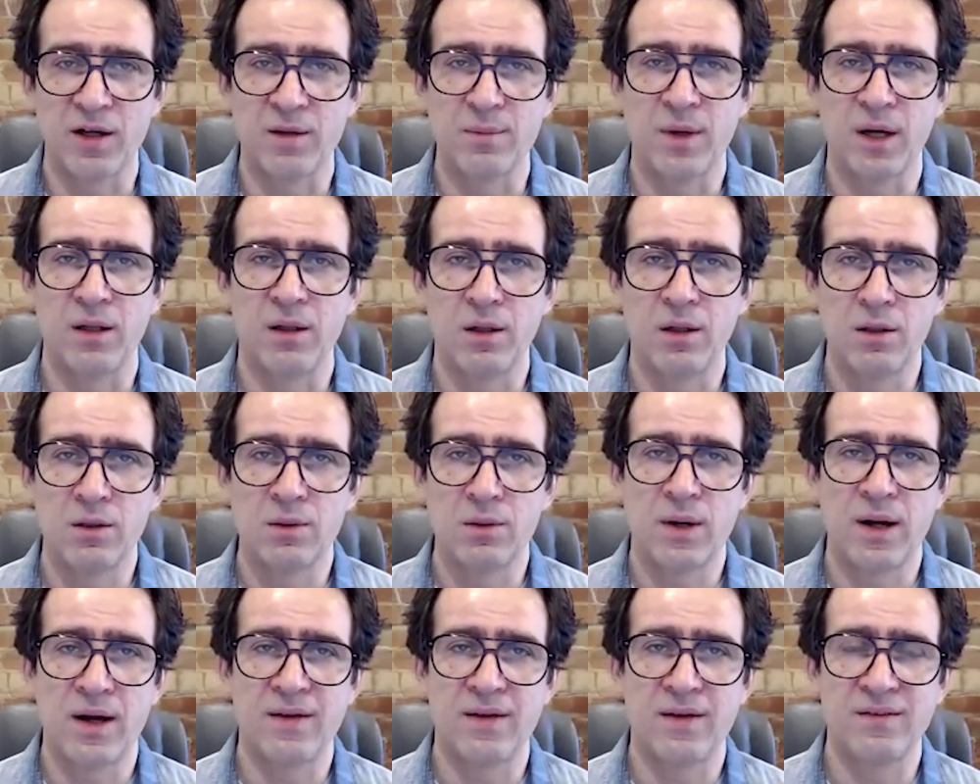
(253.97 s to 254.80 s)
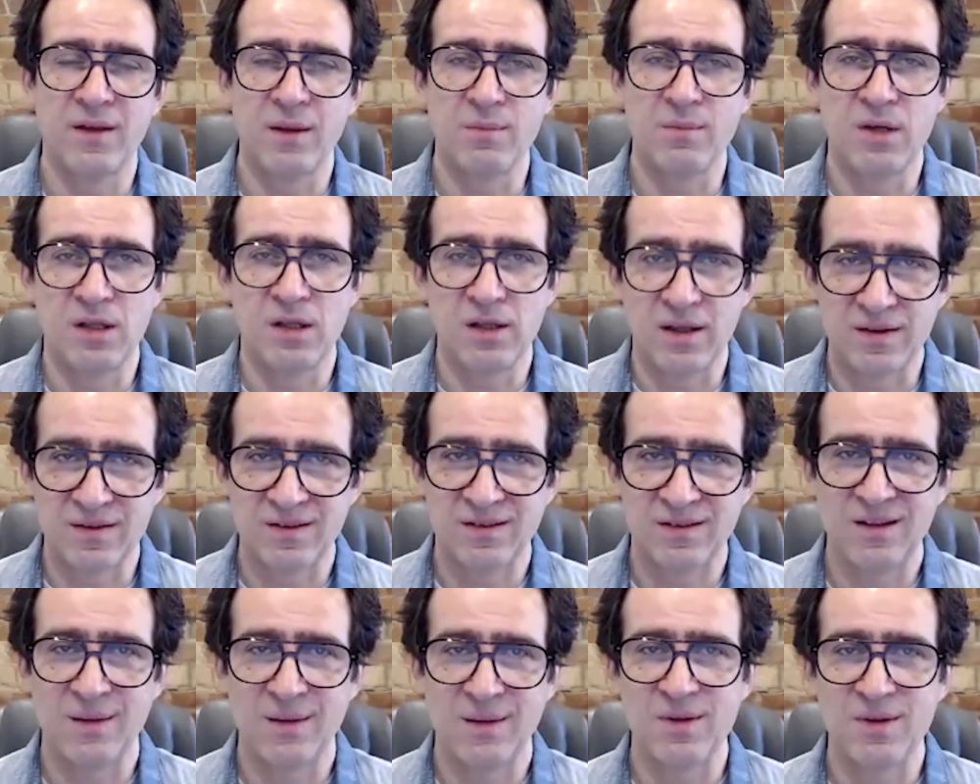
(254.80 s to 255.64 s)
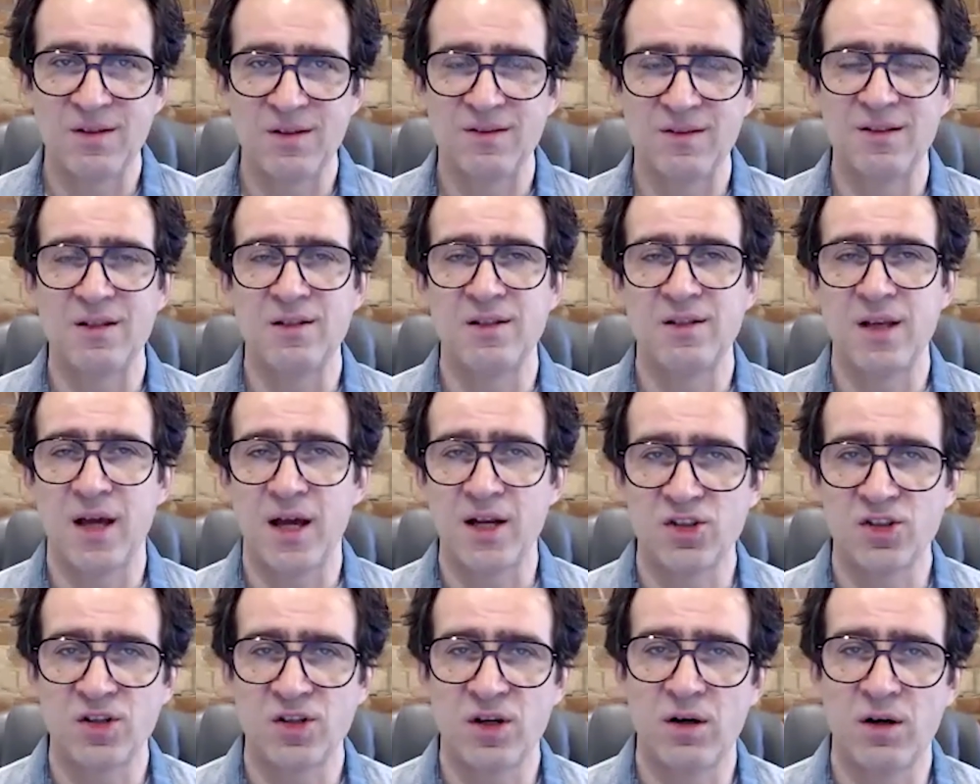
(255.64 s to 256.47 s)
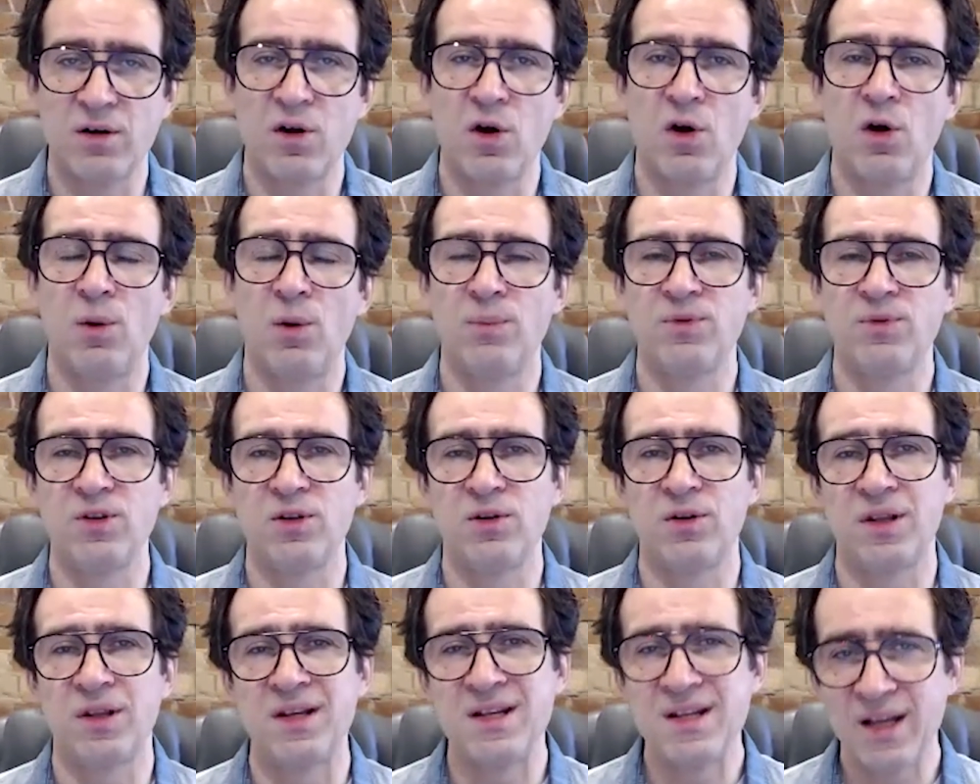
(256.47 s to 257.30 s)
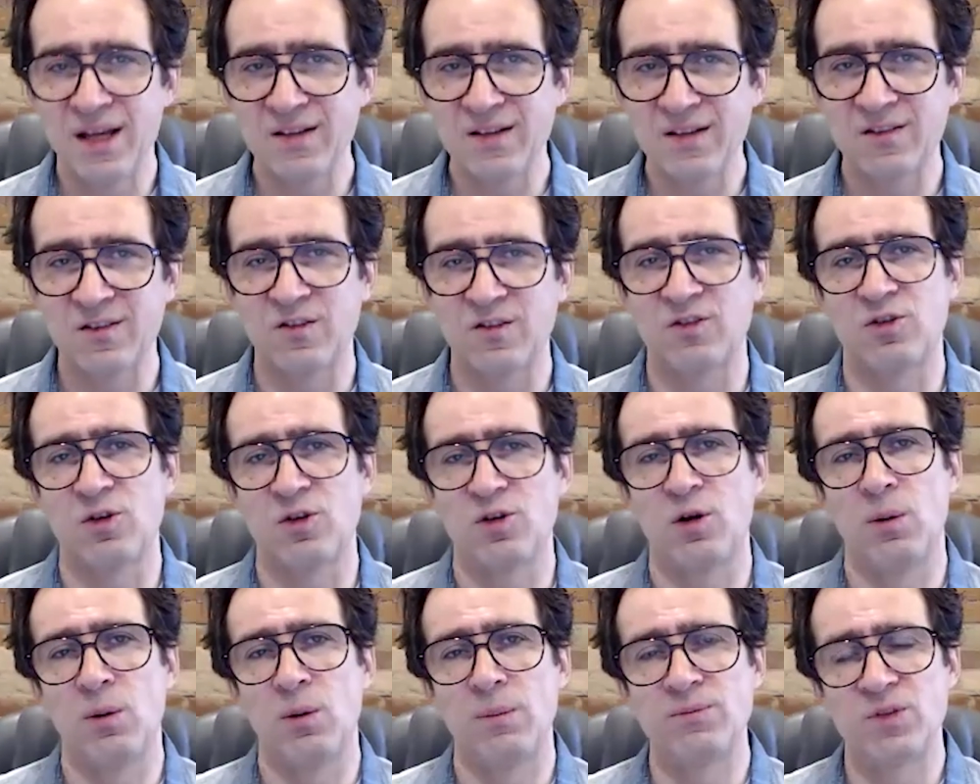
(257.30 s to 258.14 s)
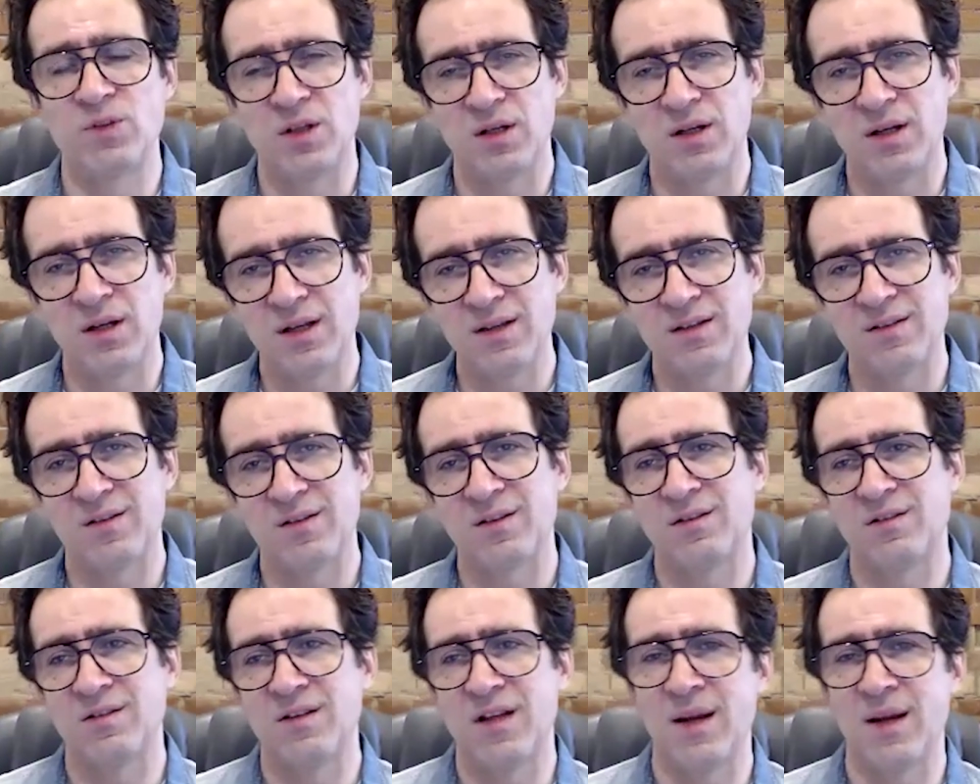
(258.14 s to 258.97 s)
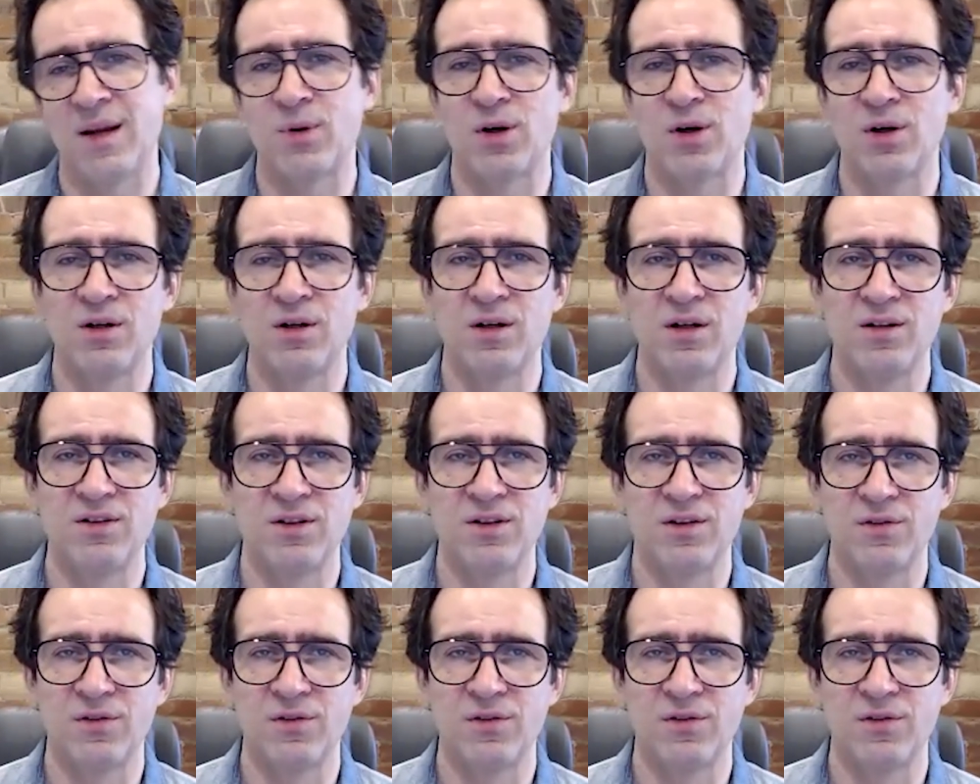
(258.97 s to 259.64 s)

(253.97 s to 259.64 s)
And by low rise, I mean like semis, detached townhomes, the nicest homes in the nicest neighborhoods.